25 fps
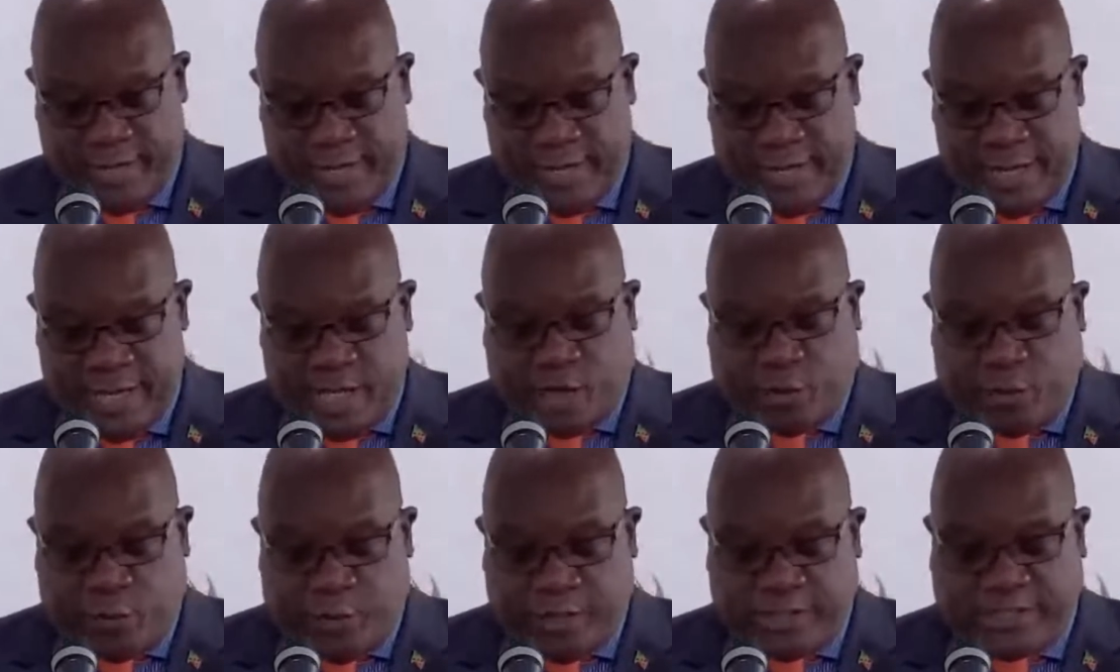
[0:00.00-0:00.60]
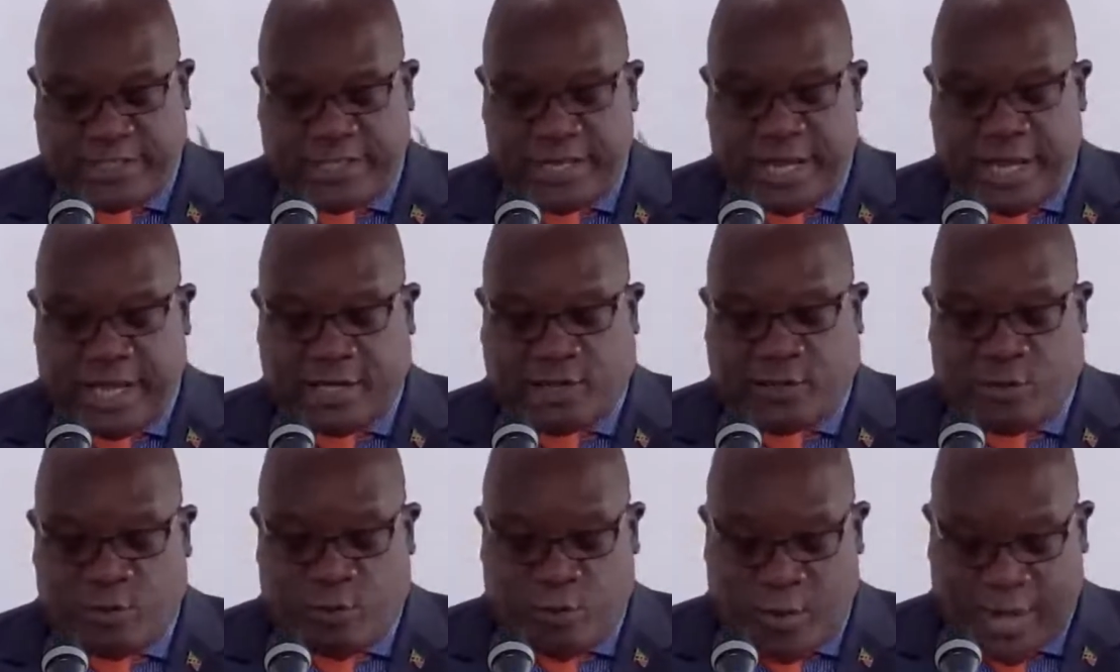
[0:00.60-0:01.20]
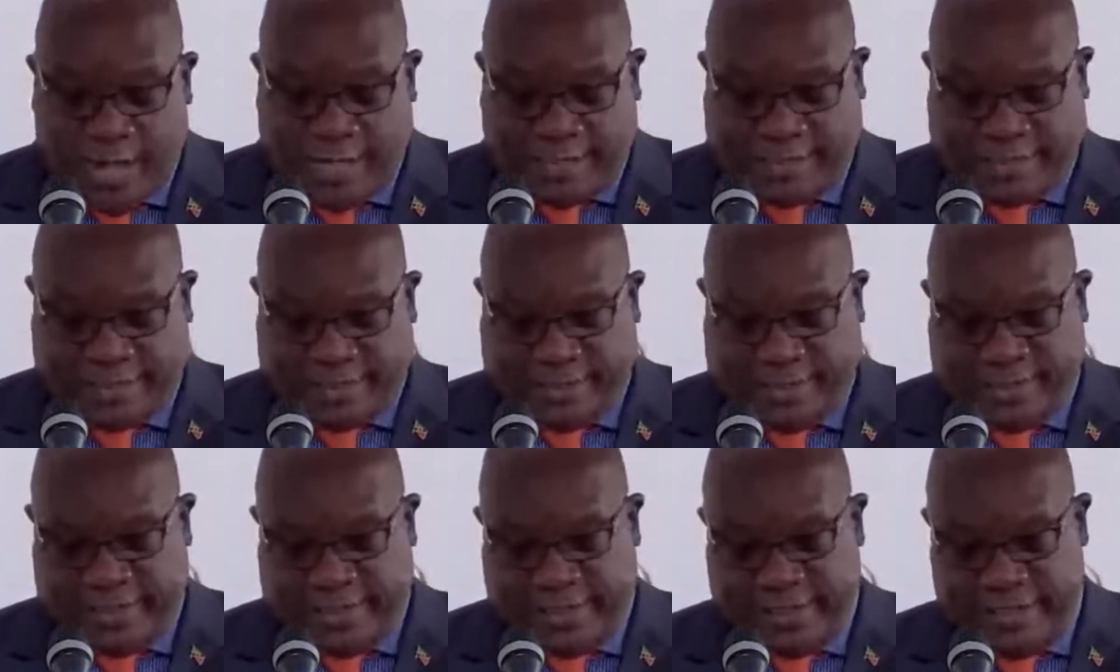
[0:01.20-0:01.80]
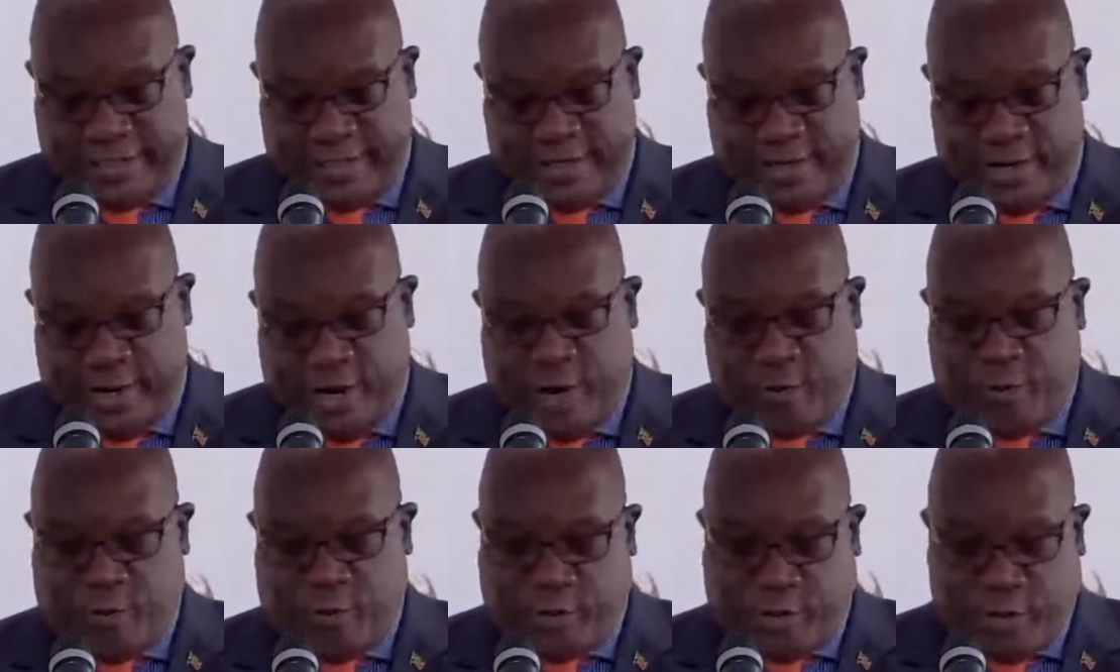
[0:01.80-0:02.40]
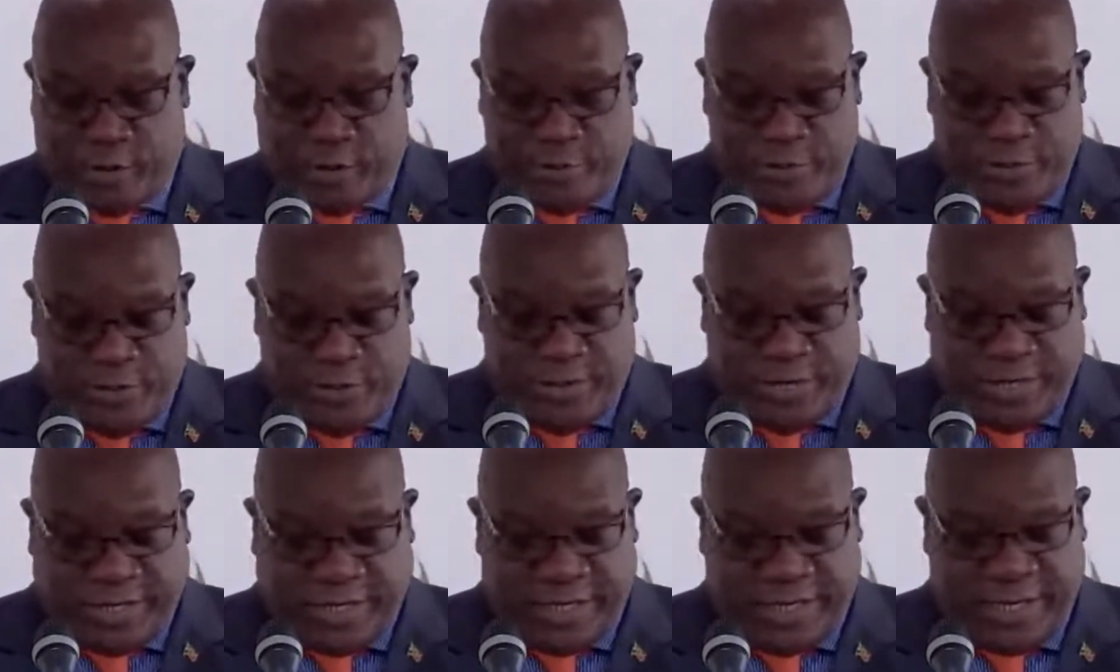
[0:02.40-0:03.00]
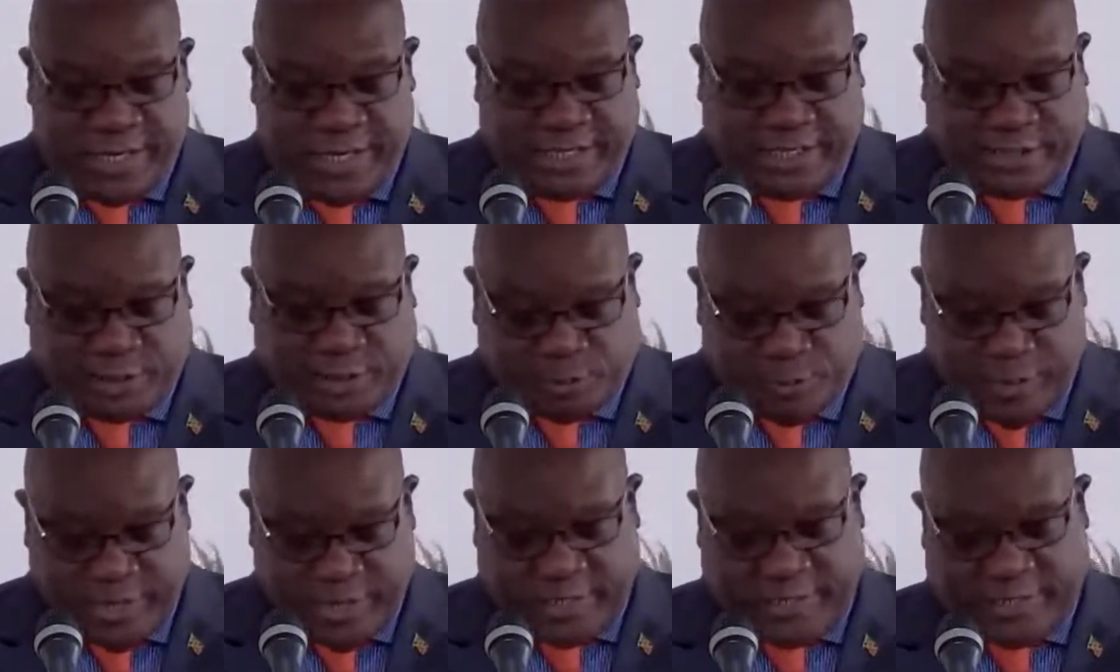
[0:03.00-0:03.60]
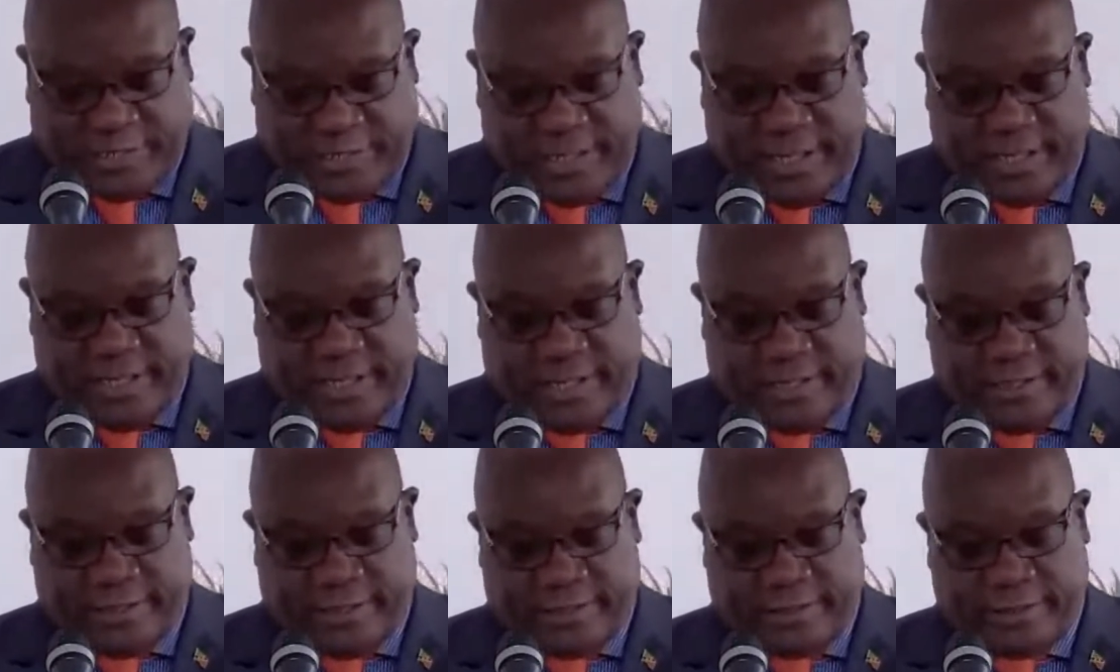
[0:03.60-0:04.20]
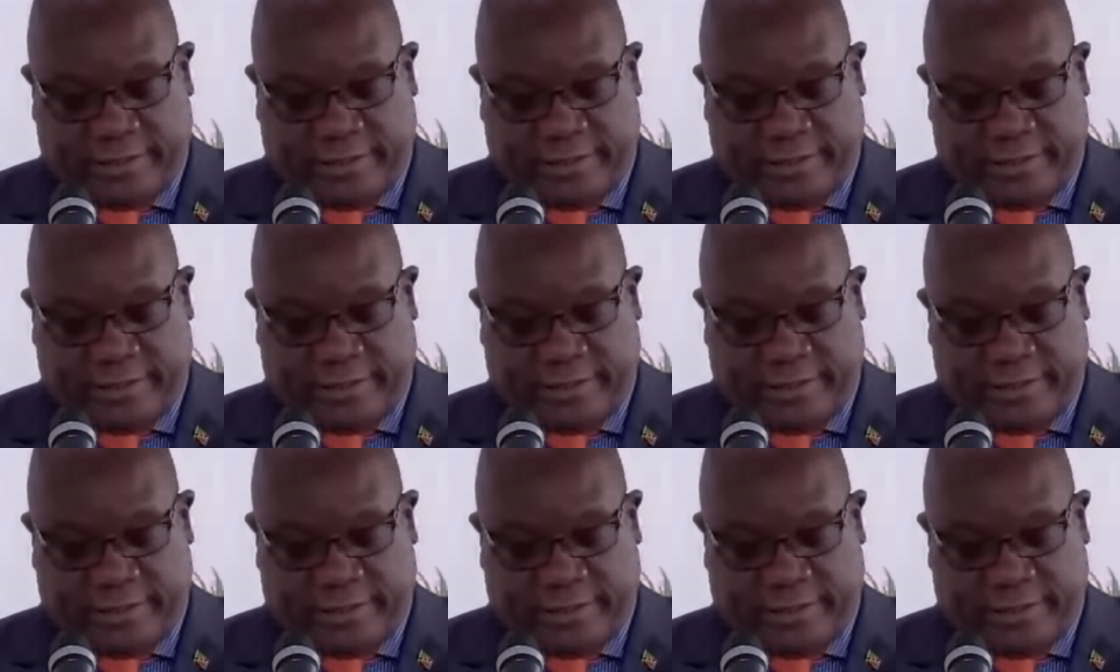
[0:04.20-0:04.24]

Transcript: It was not what our community expected.